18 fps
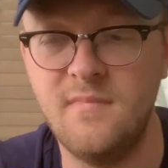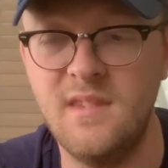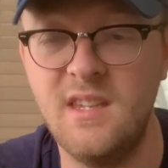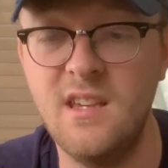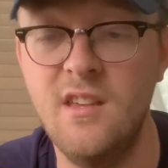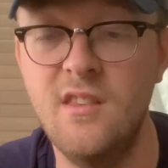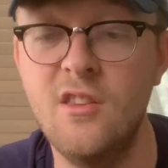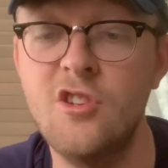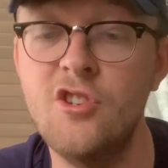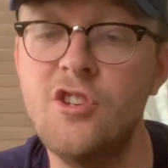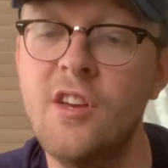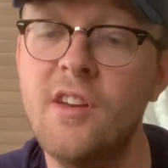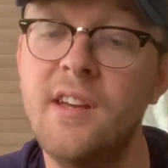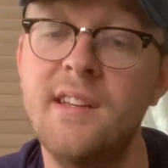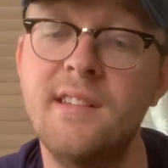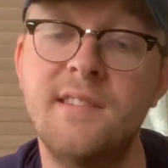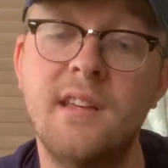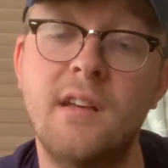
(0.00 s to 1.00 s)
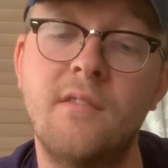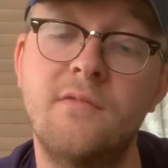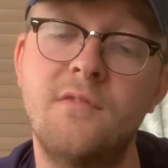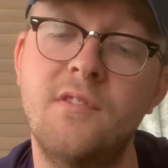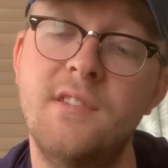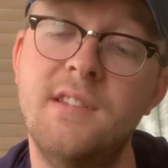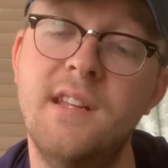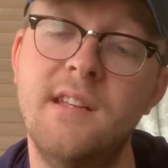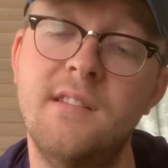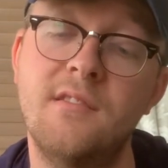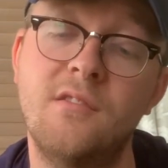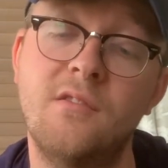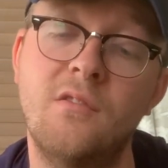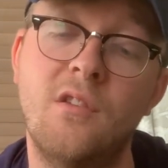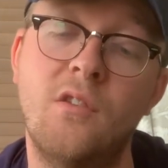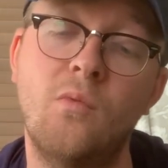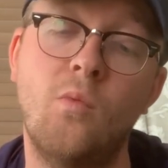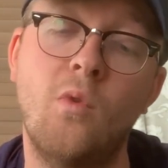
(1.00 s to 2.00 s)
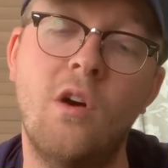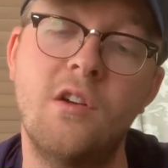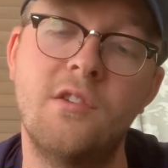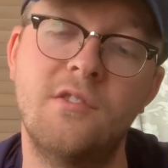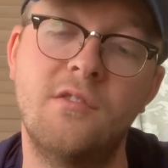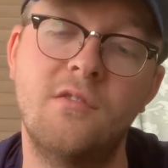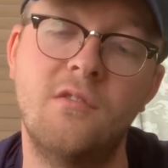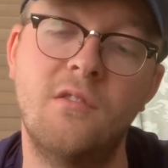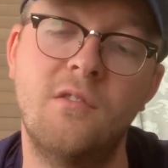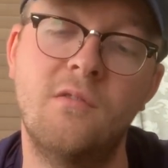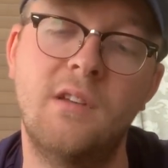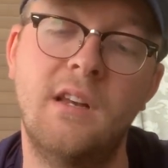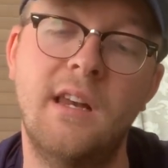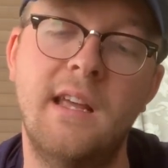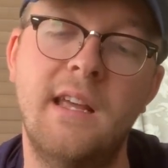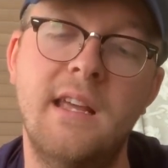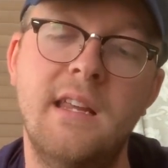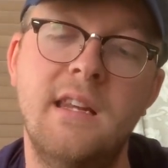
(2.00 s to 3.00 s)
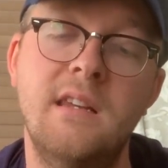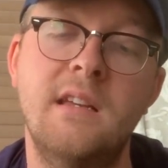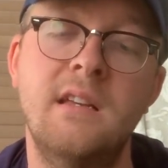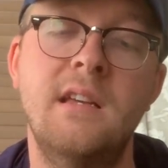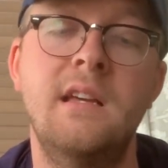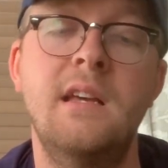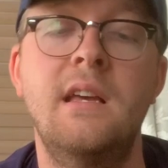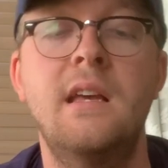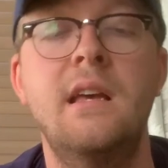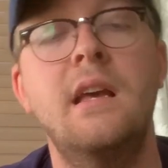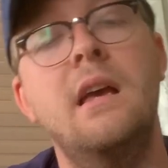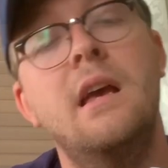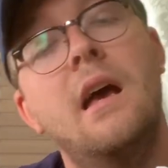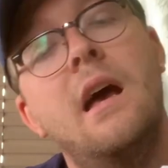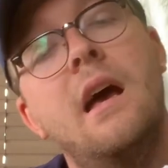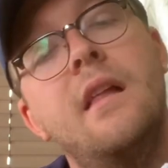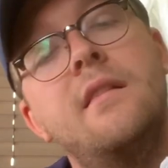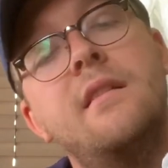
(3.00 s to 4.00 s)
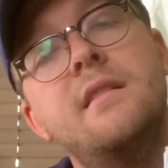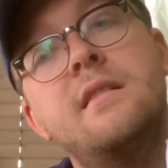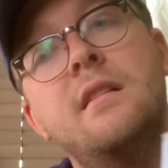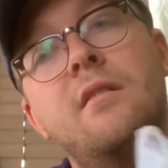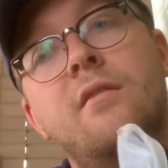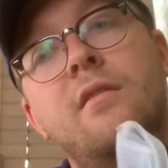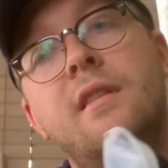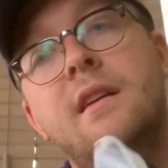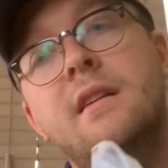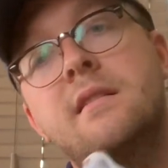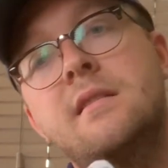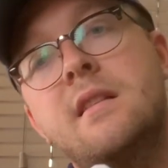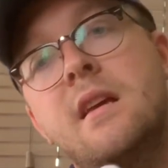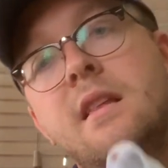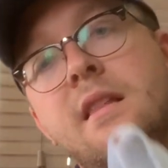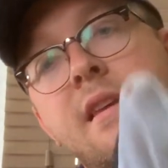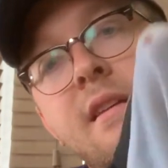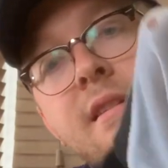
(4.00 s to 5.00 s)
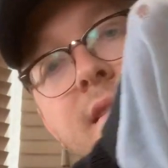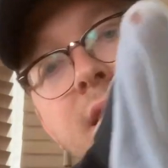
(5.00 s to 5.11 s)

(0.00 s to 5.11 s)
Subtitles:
And the shirt itself just needs a good old wash, a good old clean. And there's little things like this,